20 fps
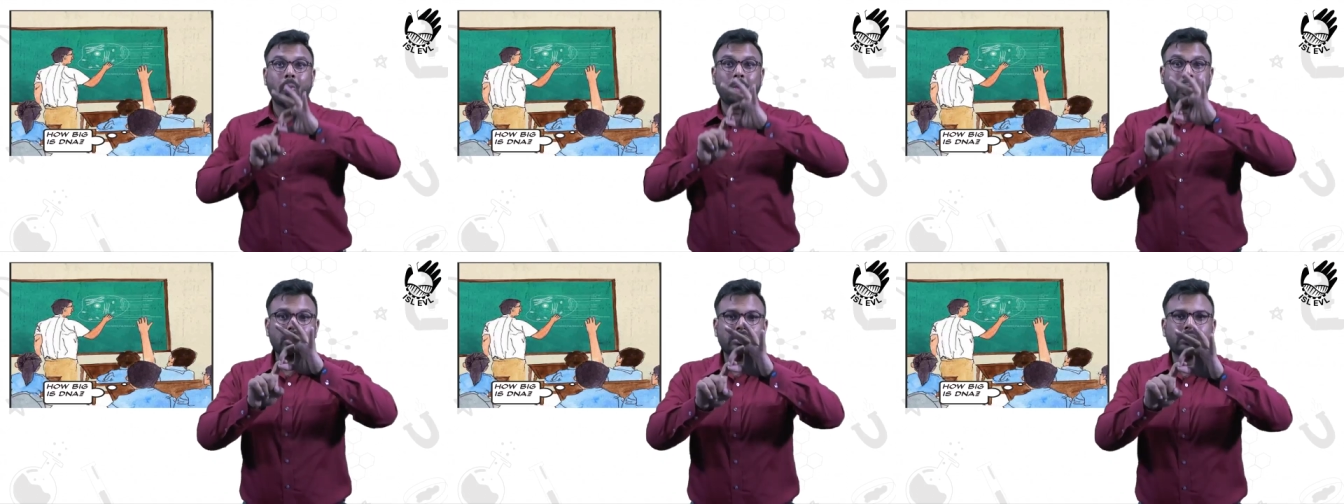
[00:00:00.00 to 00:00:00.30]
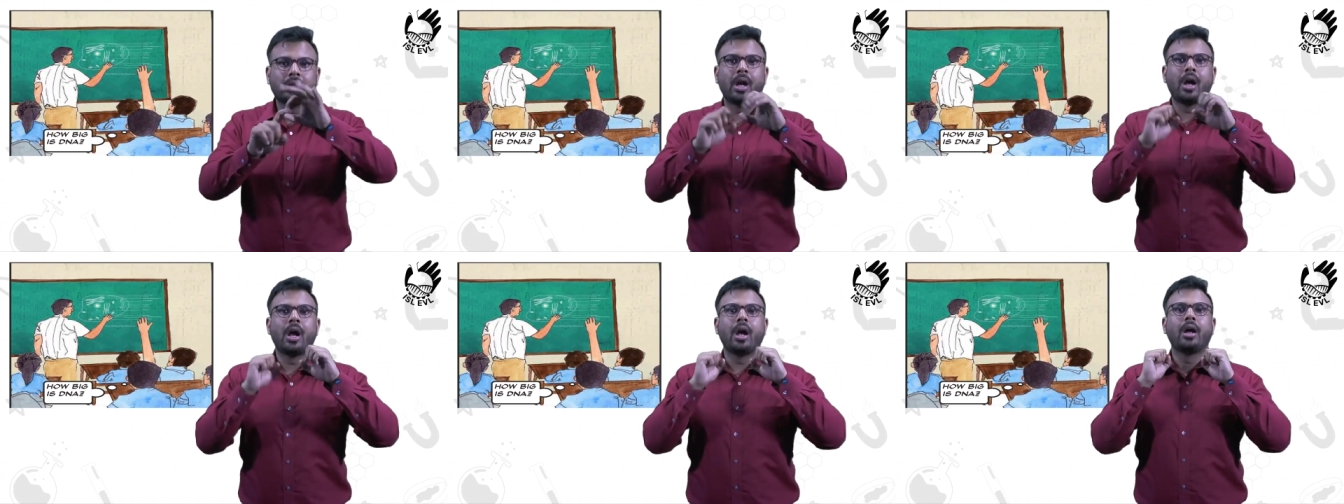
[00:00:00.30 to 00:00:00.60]

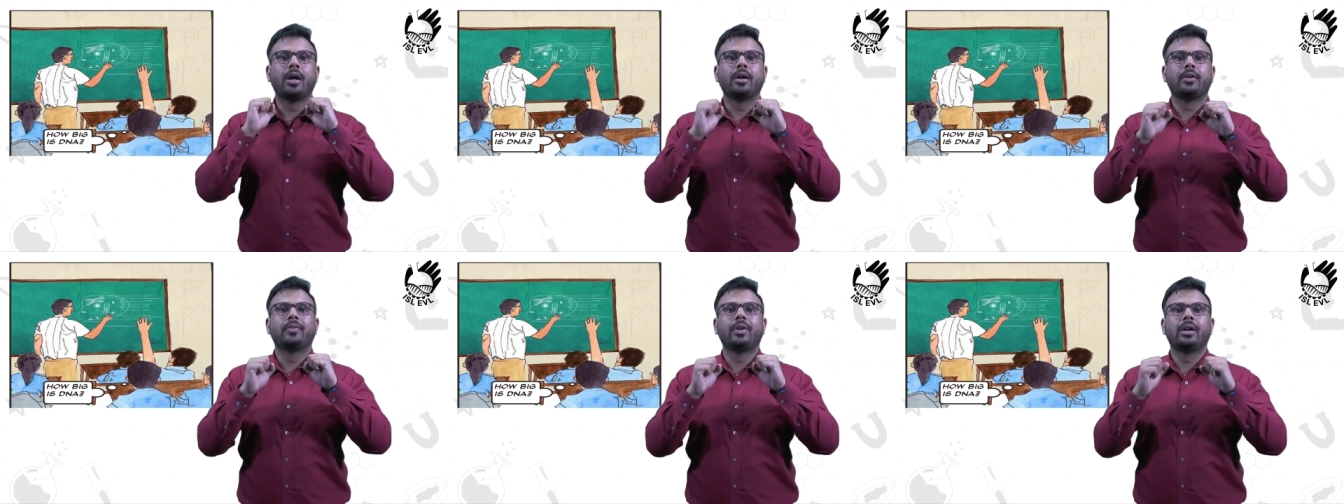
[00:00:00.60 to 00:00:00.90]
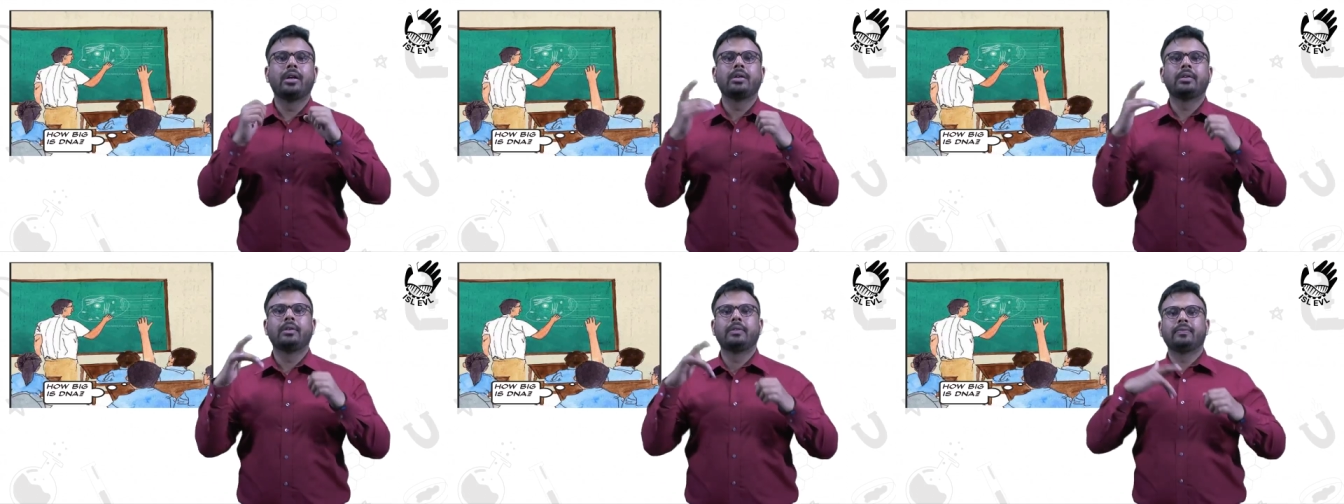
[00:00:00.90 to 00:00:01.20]
ask these
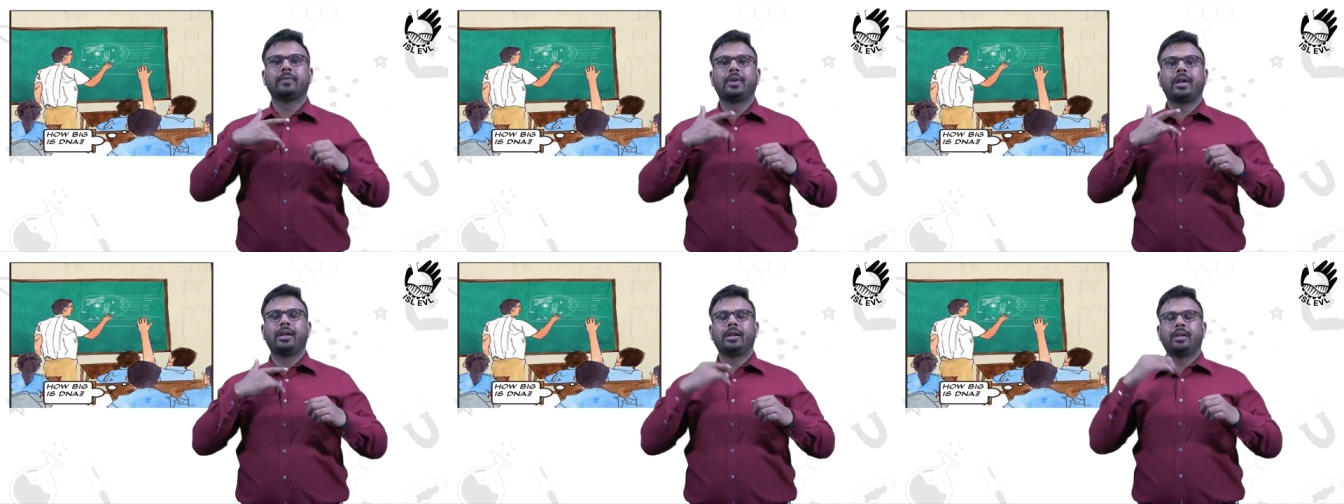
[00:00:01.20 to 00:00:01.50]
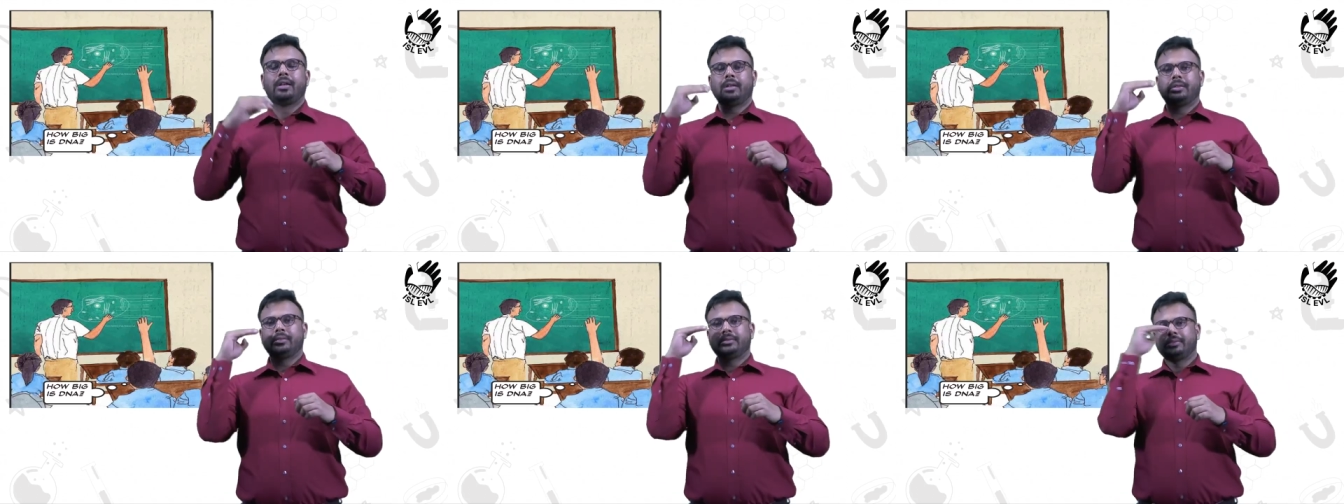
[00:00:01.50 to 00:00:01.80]
questions to
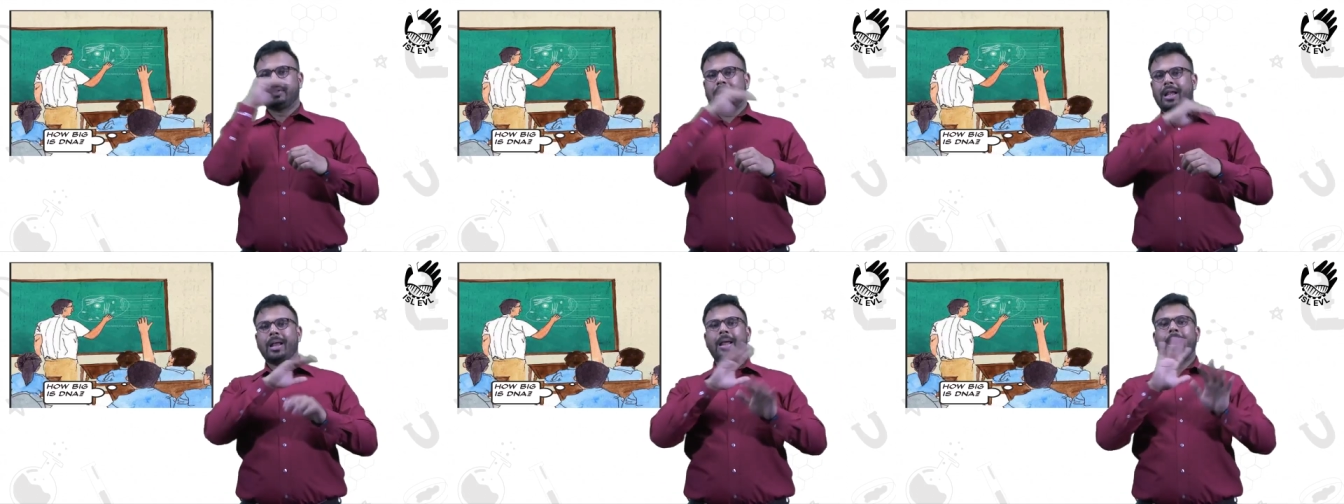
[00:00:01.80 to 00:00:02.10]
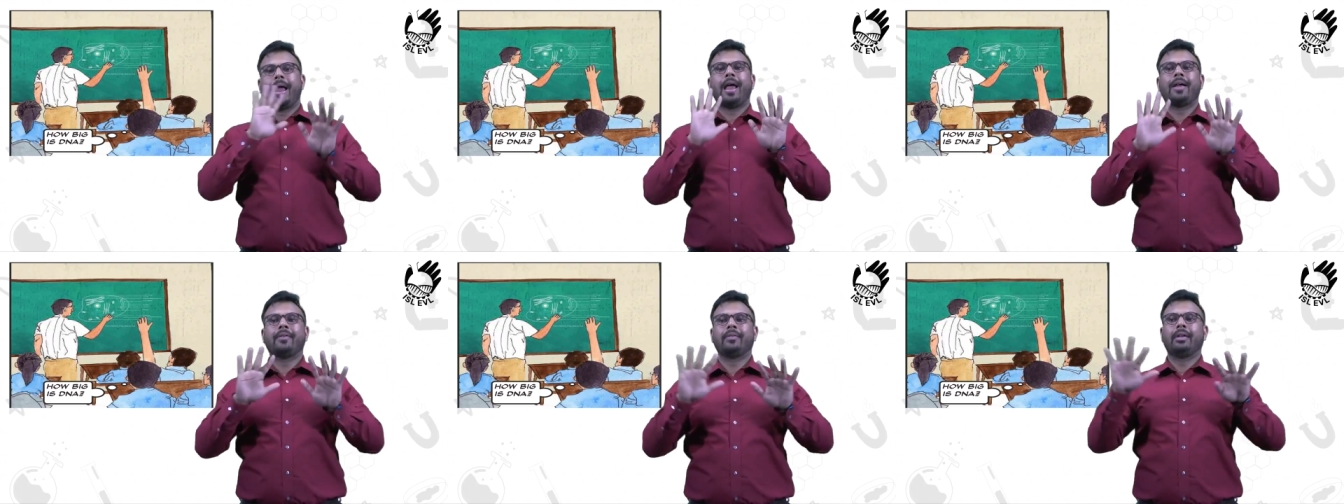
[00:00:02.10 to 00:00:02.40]
his
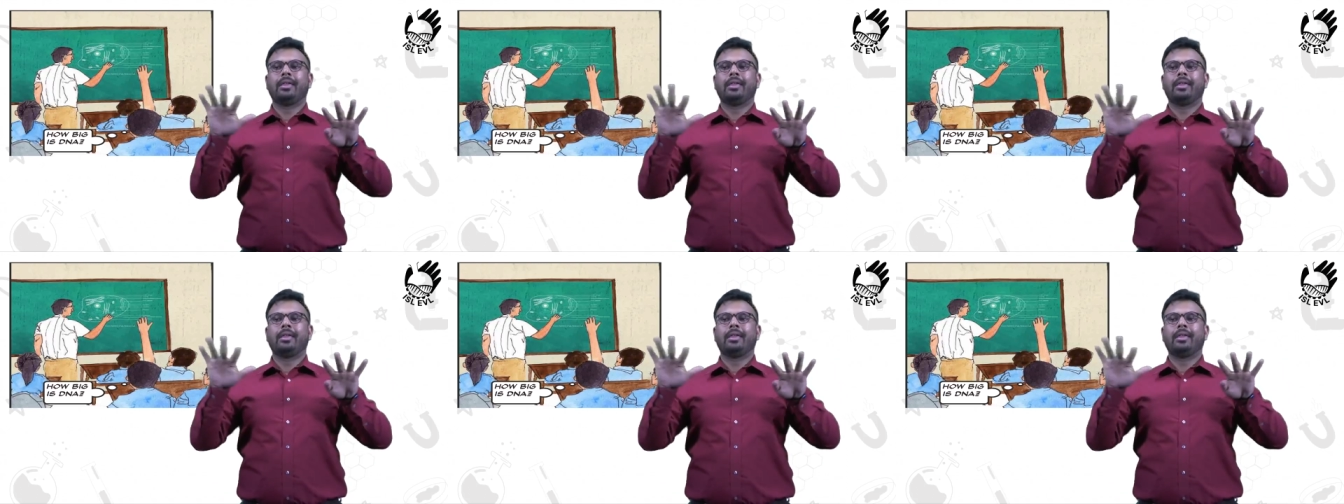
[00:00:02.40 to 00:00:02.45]
teachers.